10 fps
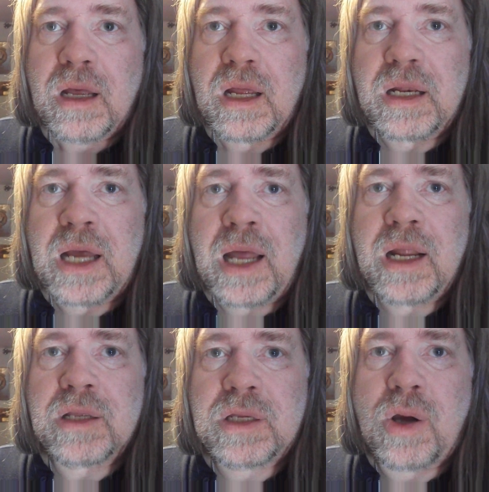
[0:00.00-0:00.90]
not
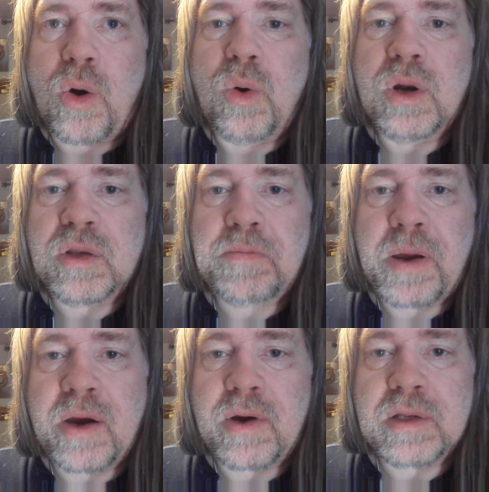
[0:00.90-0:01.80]
as cold as
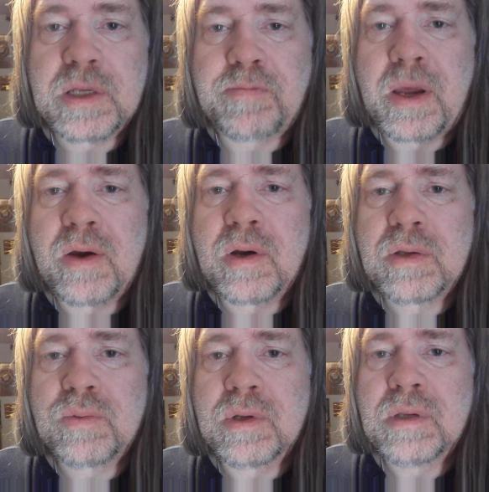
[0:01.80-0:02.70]
Paris.
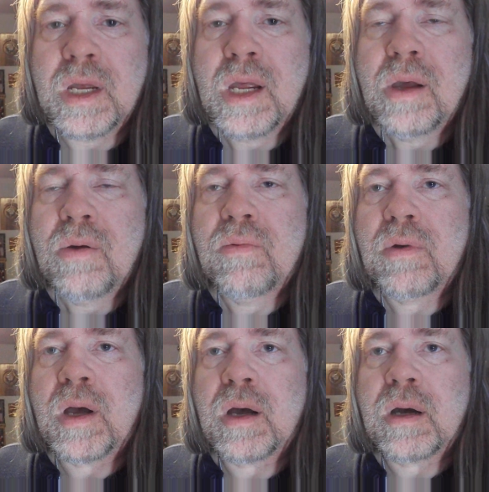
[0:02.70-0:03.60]
Paris was
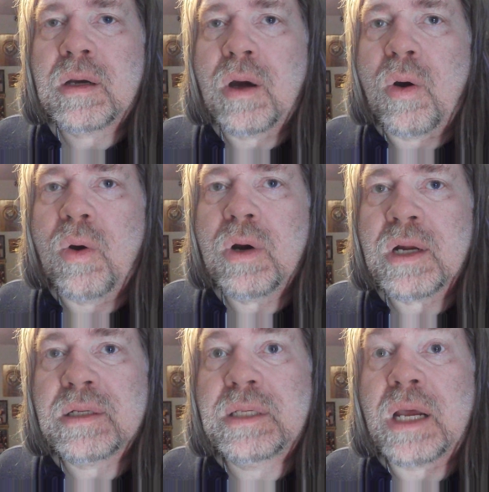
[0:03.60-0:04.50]
uh, cold,
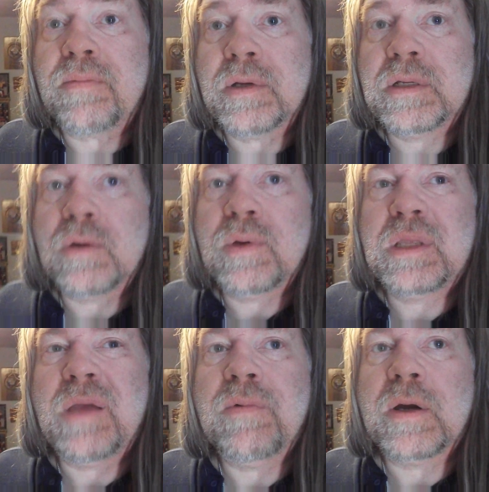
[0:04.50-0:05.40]
and Devonshire was
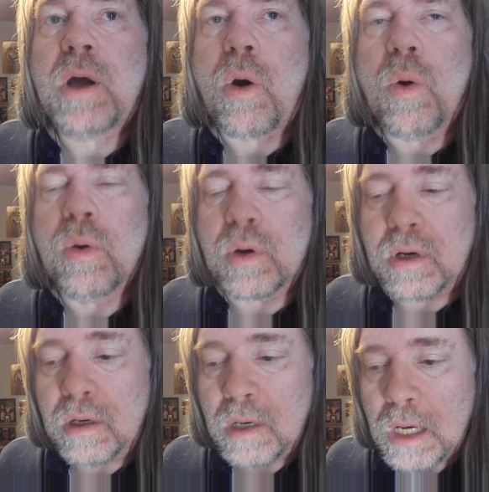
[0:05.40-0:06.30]
even
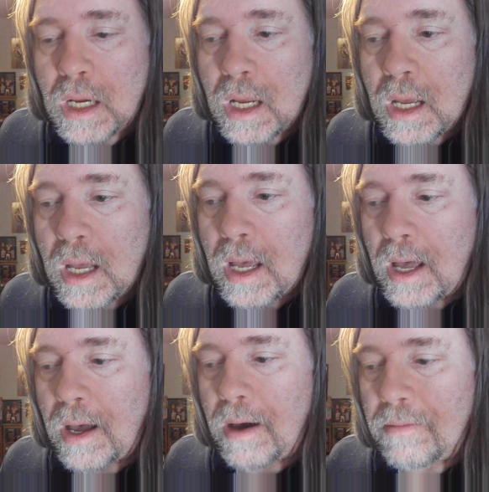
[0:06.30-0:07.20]
colder.
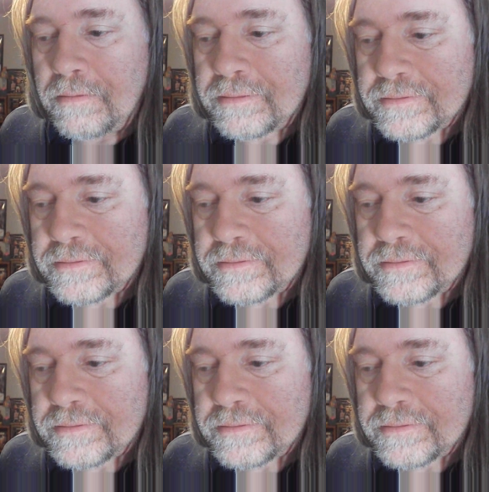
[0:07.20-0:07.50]
Um,